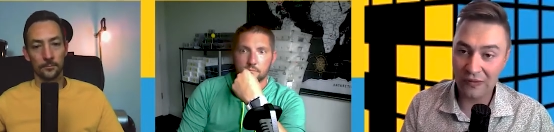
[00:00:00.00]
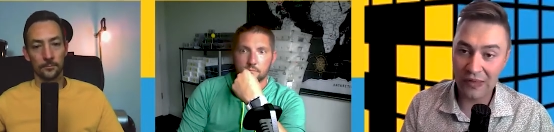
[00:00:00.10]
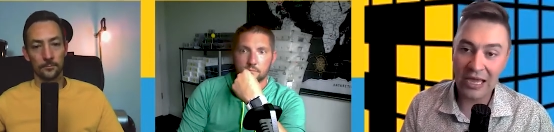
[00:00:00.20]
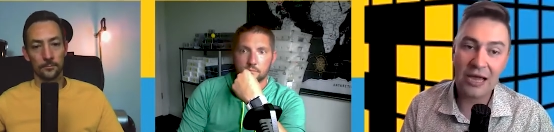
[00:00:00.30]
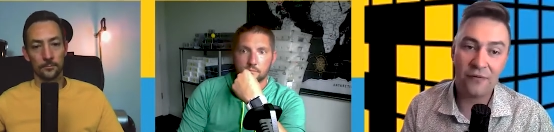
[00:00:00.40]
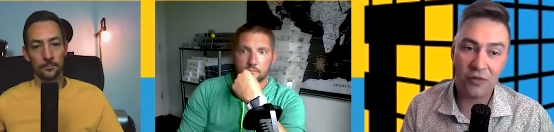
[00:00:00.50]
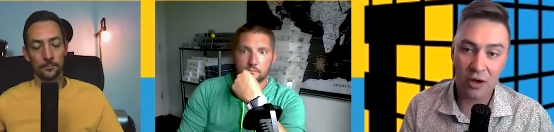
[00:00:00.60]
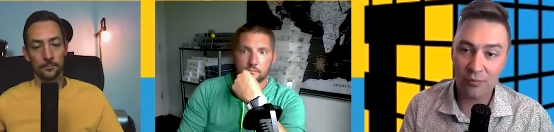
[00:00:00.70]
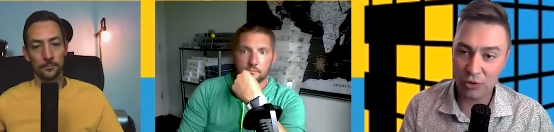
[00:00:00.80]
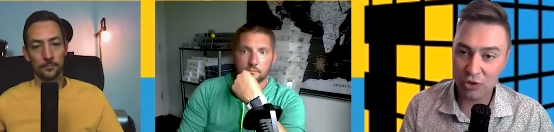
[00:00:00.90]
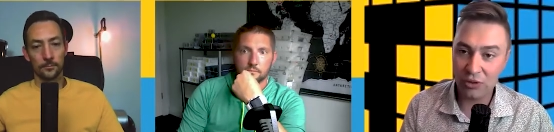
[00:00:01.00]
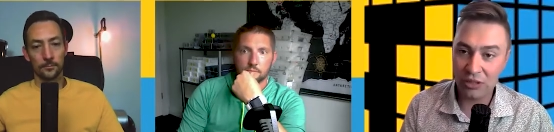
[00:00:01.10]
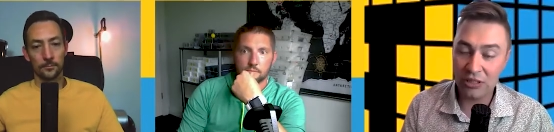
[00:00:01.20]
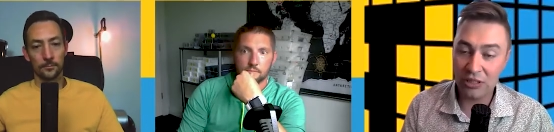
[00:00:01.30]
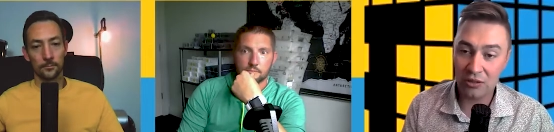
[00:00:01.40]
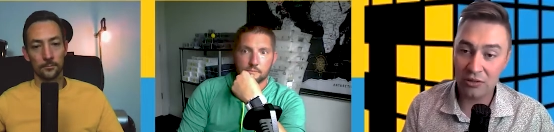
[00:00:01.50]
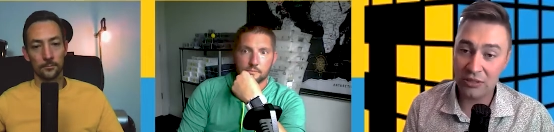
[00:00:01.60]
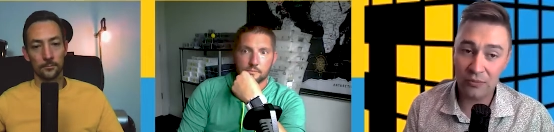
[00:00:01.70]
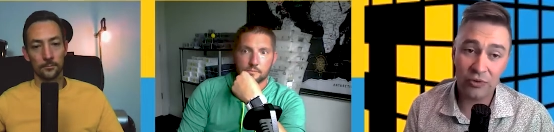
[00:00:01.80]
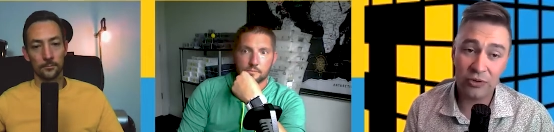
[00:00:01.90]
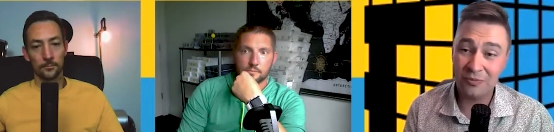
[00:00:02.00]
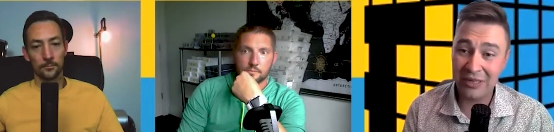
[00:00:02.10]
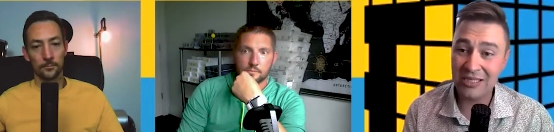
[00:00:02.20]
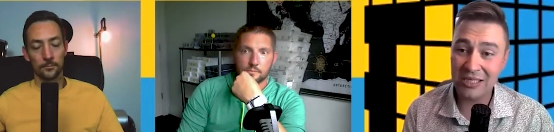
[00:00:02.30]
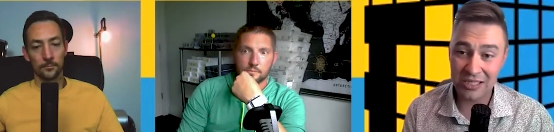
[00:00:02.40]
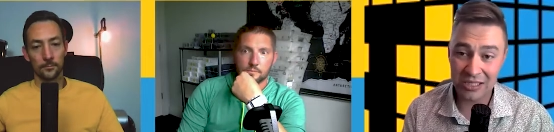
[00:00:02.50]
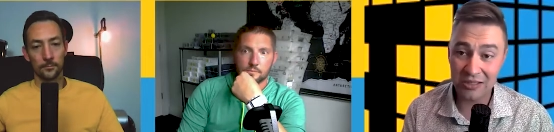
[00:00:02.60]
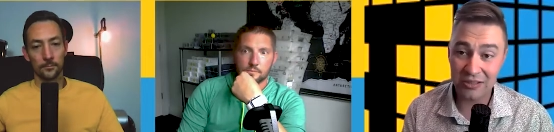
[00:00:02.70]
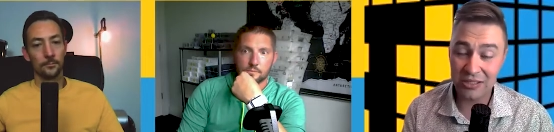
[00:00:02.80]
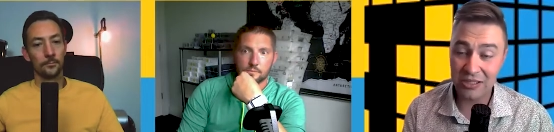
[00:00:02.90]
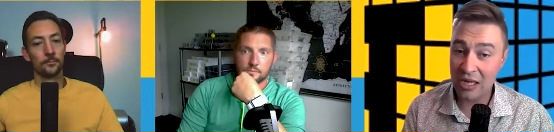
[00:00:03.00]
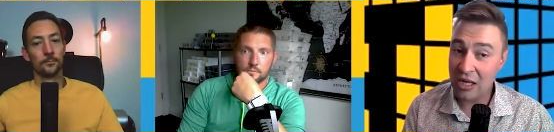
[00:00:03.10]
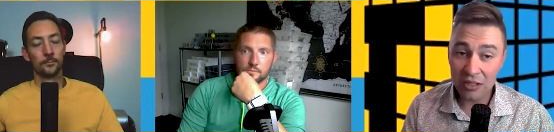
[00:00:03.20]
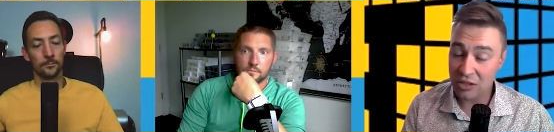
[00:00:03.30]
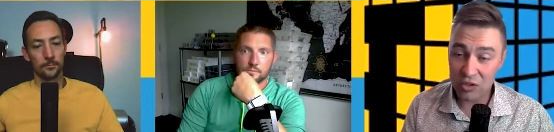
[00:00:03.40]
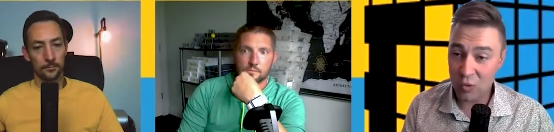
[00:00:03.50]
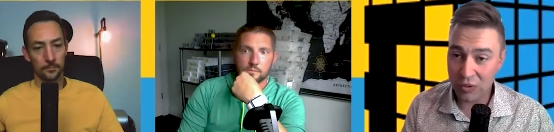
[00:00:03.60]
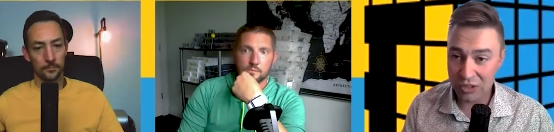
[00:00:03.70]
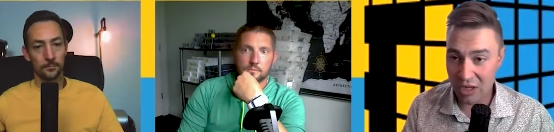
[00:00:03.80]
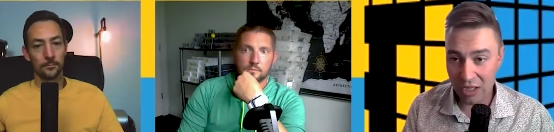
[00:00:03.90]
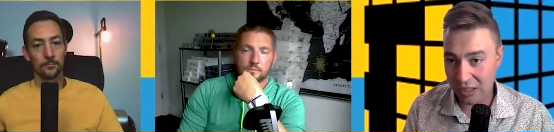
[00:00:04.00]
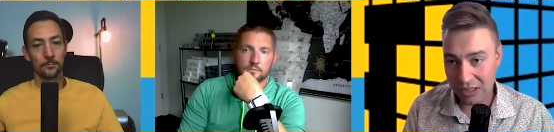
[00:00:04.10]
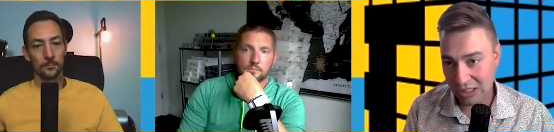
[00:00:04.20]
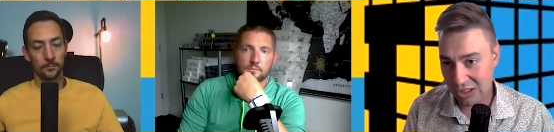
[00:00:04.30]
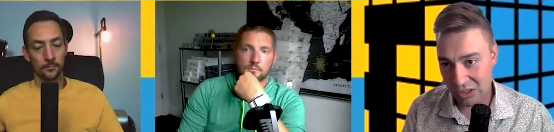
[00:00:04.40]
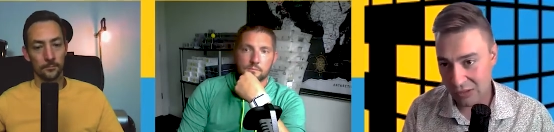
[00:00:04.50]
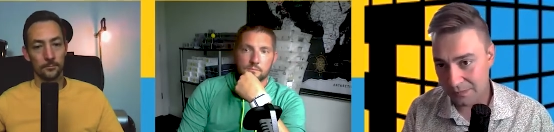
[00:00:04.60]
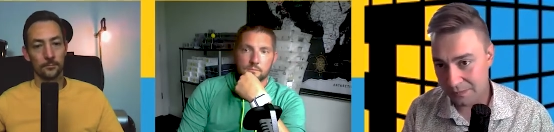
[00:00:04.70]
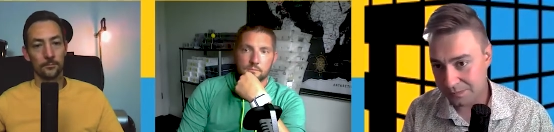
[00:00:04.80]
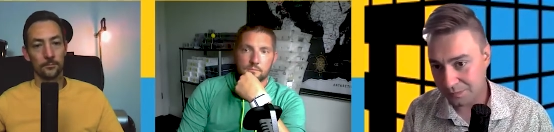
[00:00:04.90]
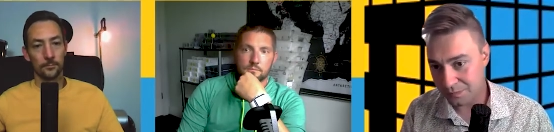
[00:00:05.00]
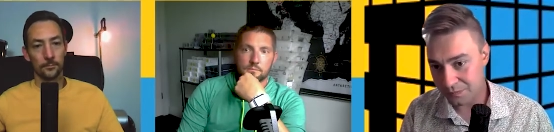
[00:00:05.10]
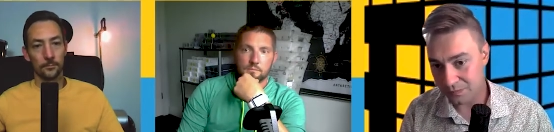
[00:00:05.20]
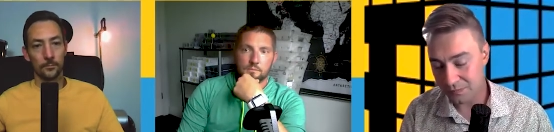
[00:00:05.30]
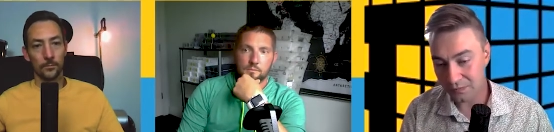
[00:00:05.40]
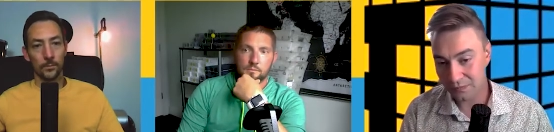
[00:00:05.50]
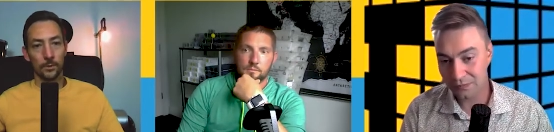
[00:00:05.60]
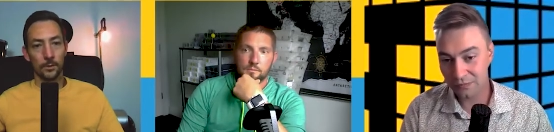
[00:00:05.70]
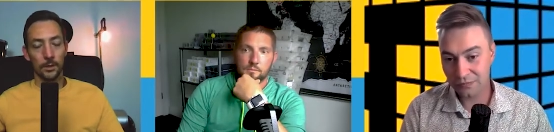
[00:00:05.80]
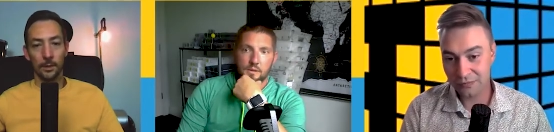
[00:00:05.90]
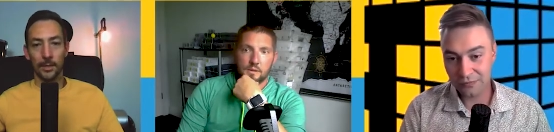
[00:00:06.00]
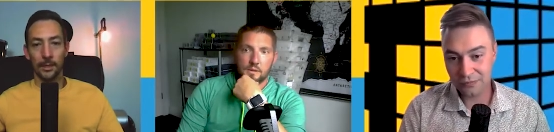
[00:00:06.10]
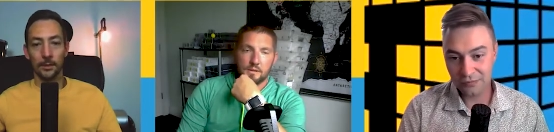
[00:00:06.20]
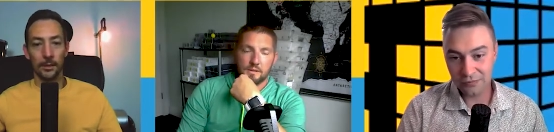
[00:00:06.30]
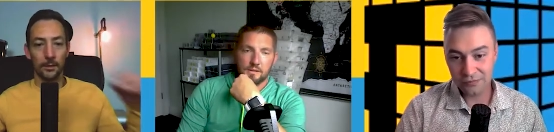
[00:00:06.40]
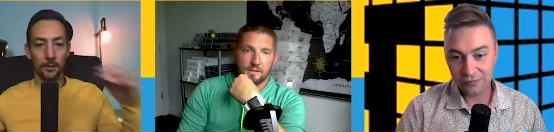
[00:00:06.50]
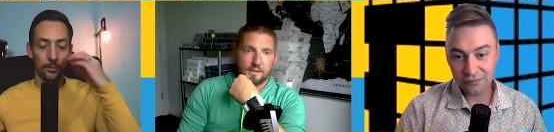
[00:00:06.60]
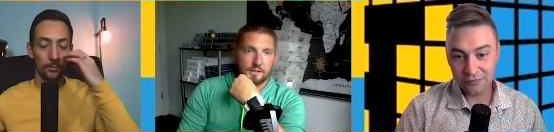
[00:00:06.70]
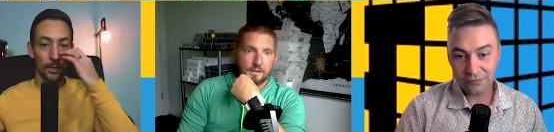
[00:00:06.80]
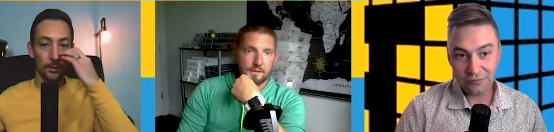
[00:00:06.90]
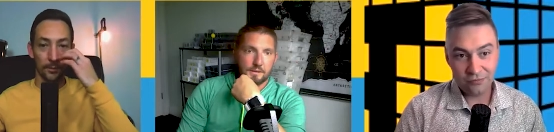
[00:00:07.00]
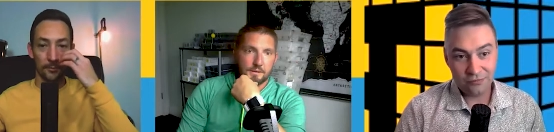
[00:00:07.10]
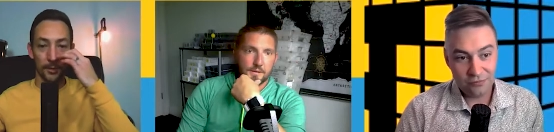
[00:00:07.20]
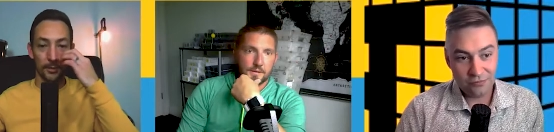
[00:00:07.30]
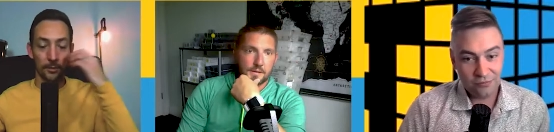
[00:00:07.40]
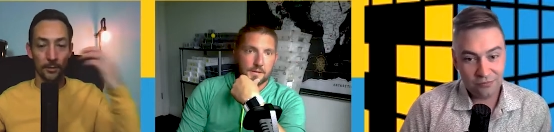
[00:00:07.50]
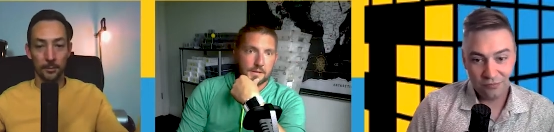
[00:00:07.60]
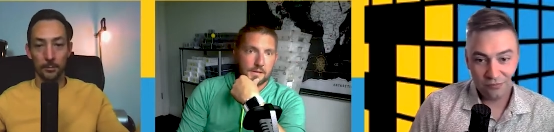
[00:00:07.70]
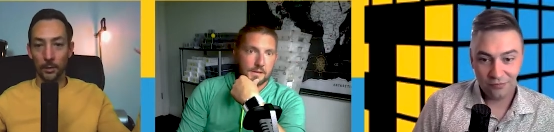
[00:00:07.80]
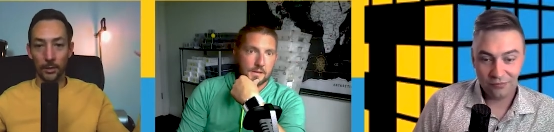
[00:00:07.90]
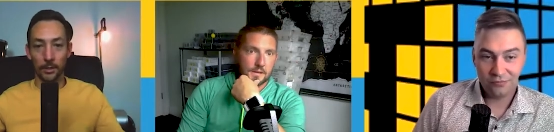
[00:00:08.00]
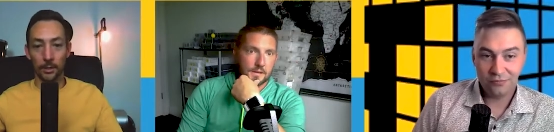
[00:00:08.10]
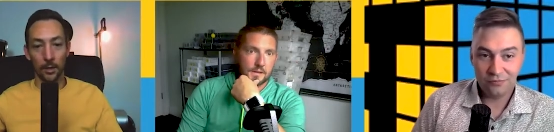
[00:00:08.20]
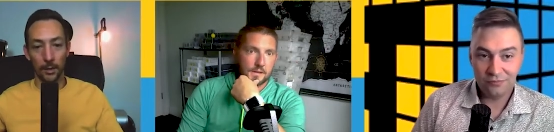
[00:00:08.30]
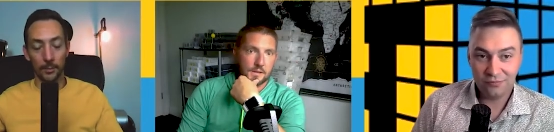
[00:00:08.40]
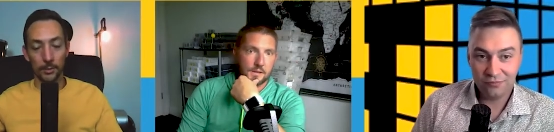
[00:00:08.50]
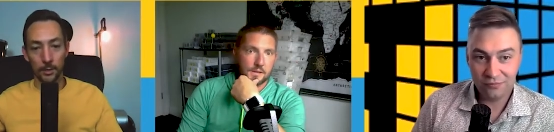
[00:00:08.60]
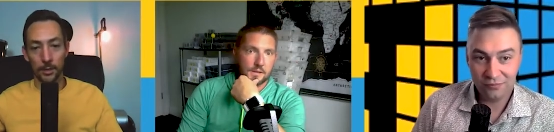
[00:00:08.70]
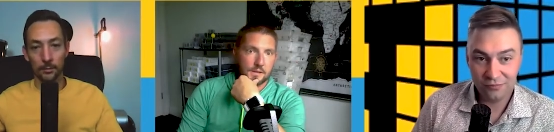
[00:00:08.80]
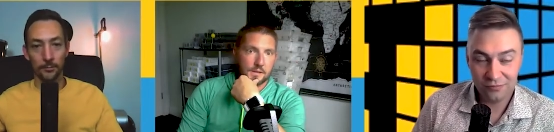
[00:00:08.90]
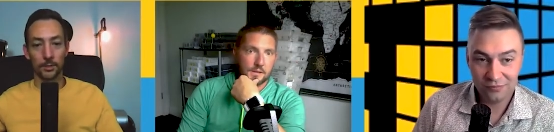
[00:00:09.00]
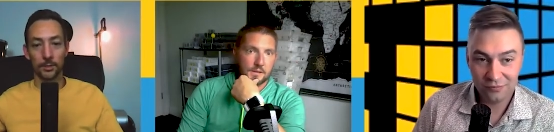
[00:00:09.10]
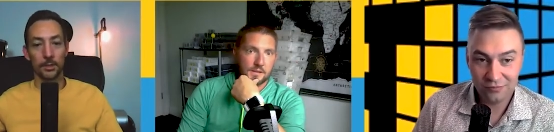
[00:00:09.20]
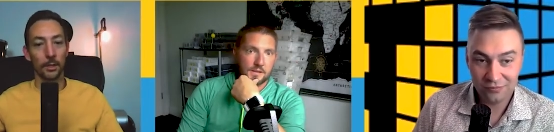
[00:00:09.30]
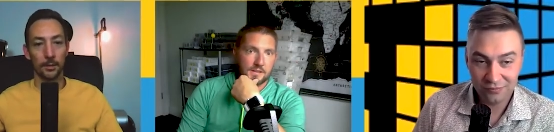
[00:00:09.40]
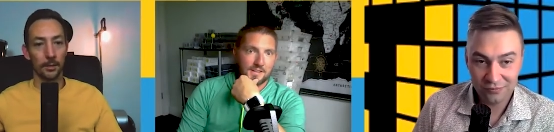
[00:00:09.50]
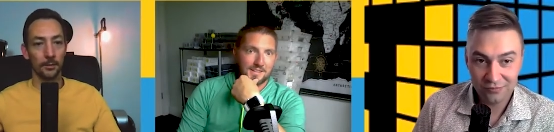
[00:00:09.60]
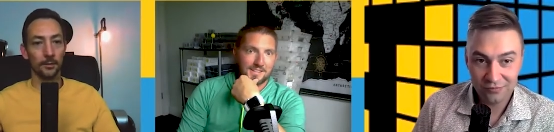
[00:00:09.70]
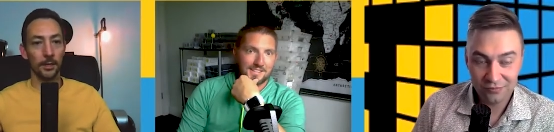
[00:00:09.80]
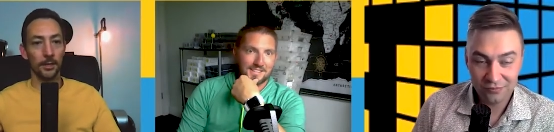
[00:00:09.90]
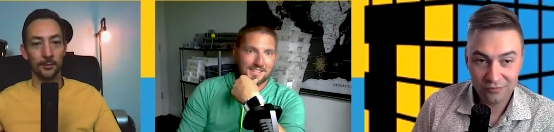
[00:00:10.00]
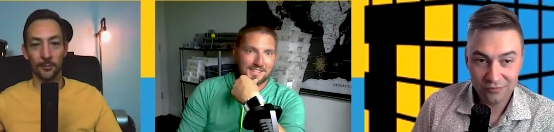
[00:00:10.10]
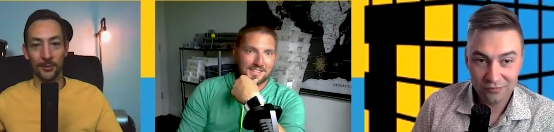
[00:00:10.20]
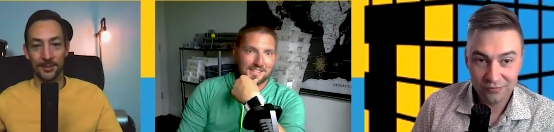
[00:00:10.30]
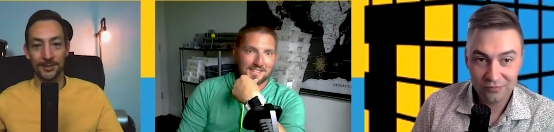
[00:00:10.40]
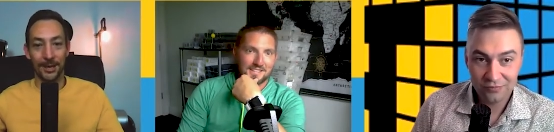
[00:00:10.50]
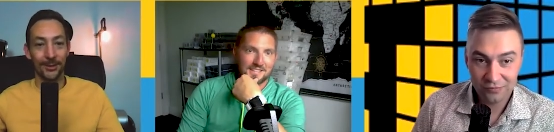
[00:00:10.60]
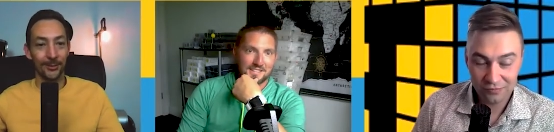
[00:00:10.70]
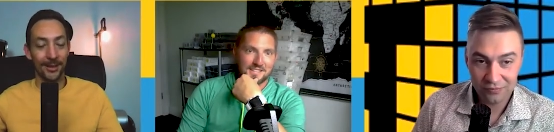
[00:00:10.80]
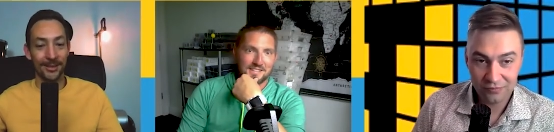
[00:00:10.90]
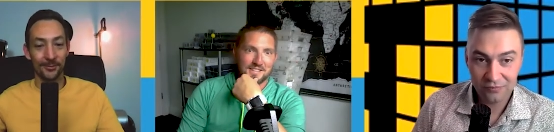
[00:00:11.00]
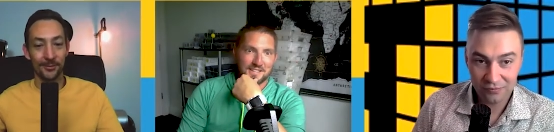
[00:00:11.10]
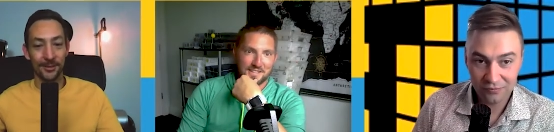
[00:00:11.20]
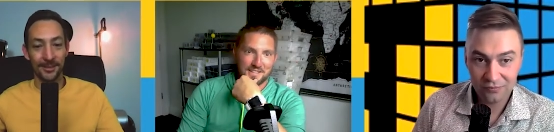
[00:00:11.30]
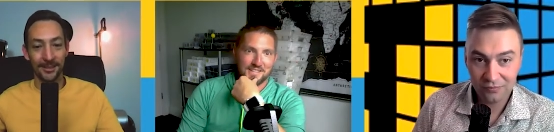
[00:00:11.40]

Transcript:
Speaker 1: they have the opportunity to learn some of those basic skills that school's not going to teach them.
Speaker 2: Yeah, man. Like if you judge a fish on its ability to climb a tree, the fish is going to think it's an idiot for its entire life.